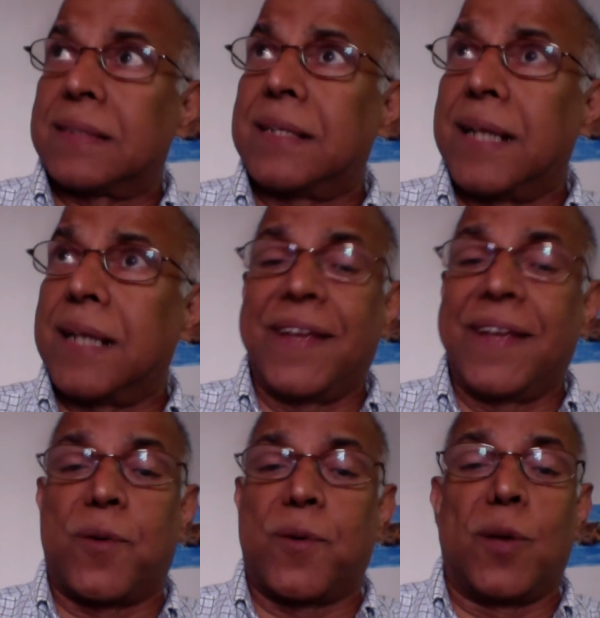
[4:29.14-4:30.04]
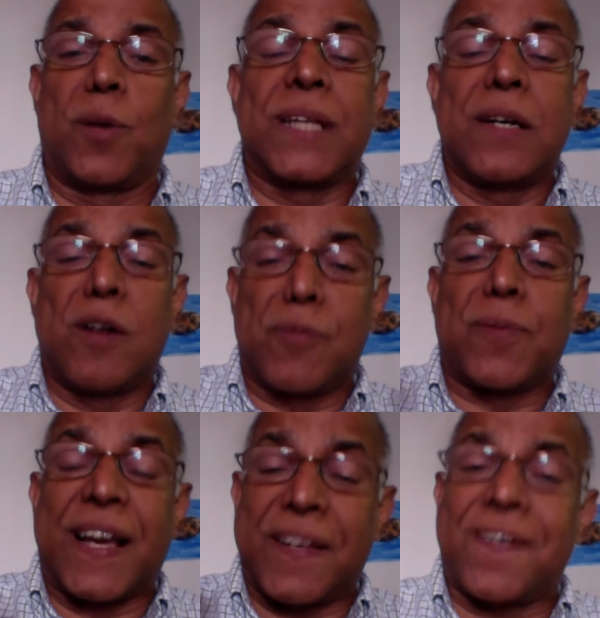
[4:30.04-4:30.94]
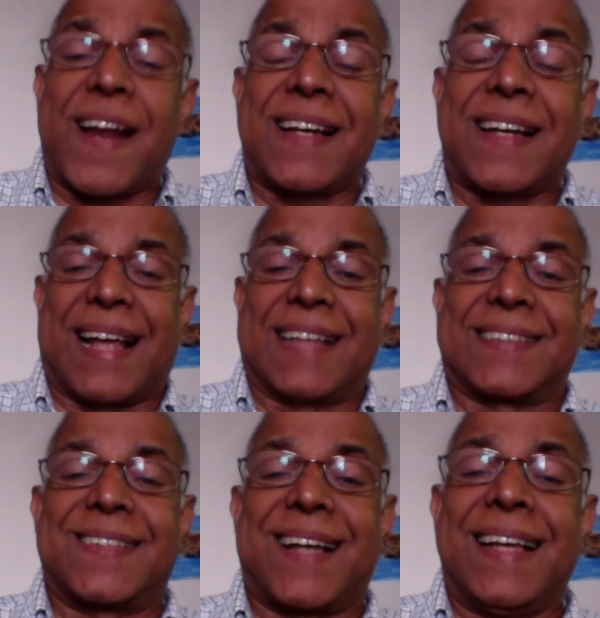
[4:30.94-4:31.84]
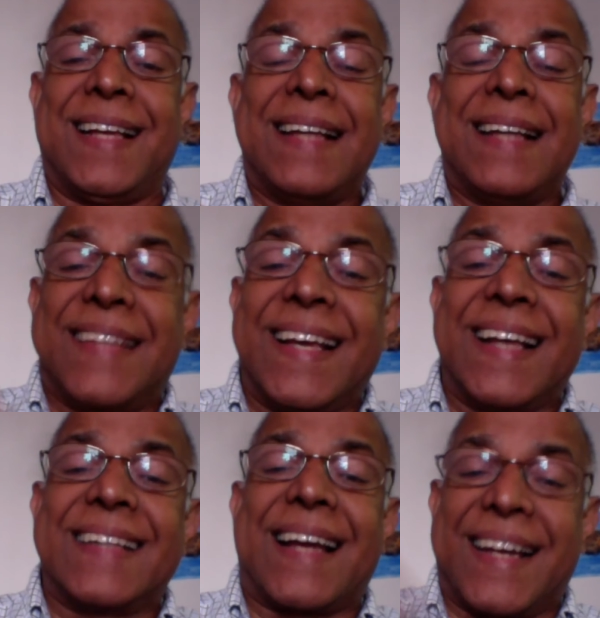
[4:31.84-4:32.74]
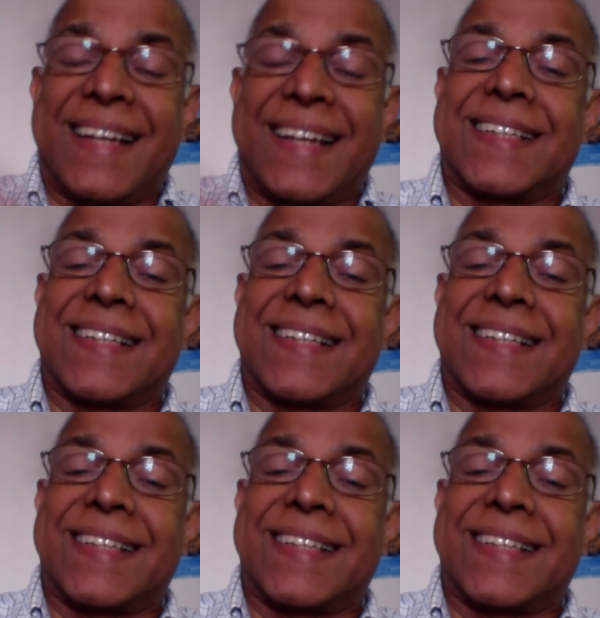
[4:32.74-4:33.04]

living forms of firefly class. Okay, thinking that it is